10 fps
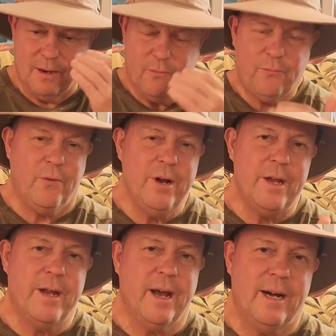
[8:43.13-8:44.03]

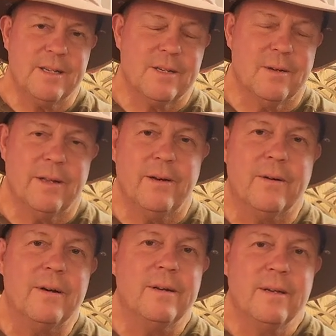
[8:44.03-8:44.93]
free Gonzalo
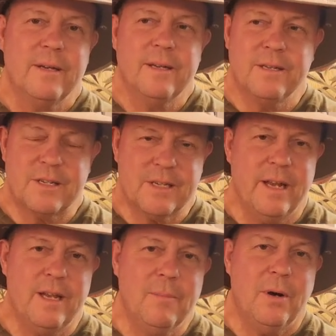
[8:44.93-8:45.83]
Lira and
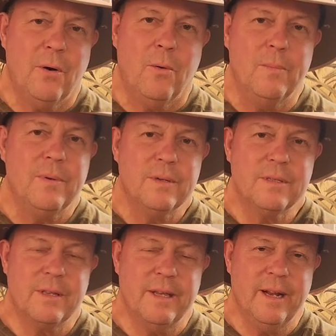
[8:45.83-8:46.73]
send him home
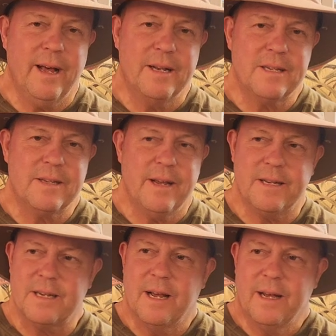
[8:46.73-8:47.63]
to the United
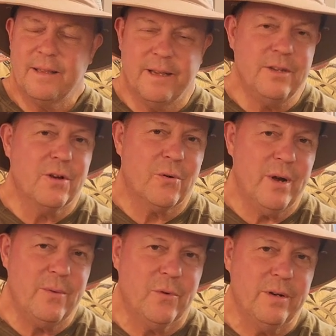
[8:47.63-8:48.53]
States, that
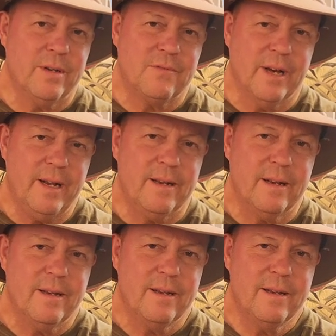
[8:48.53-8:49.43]
Ukraine wouldn't have done it?
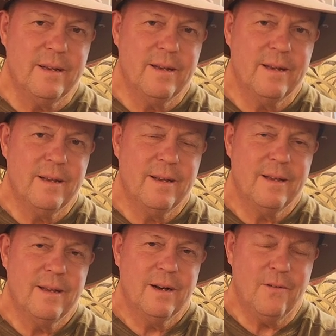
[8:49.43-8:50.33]

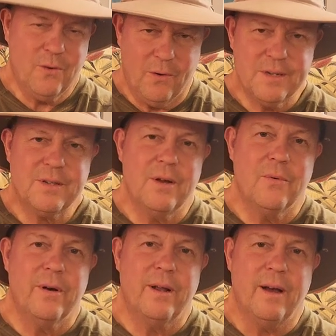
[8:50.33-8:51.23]
Of course they
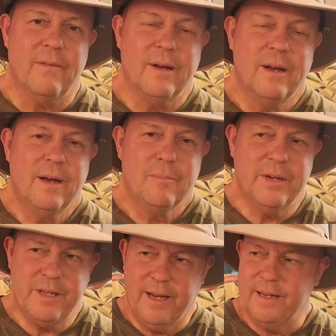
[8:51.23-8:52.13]
would have.
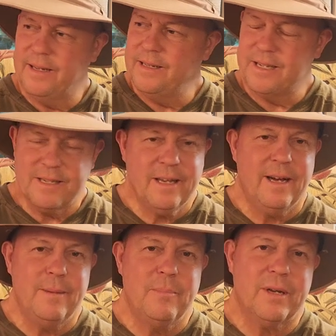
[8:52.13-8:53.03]
But yet,
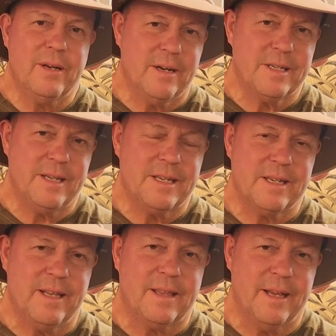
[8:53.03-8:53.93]
instead, because he
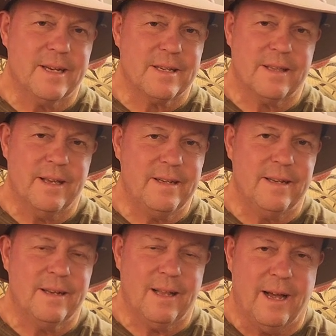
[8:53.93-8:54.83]
said things that they
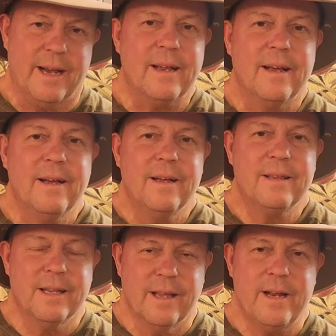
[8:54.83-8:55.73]
didn't like,
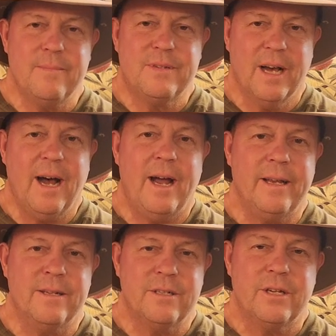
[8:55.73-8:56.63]
they let him die
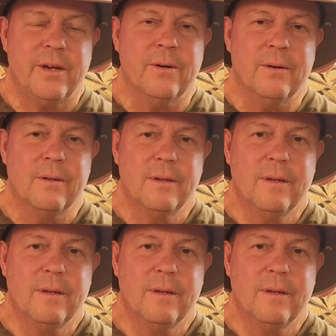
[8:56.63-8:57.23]
in jail.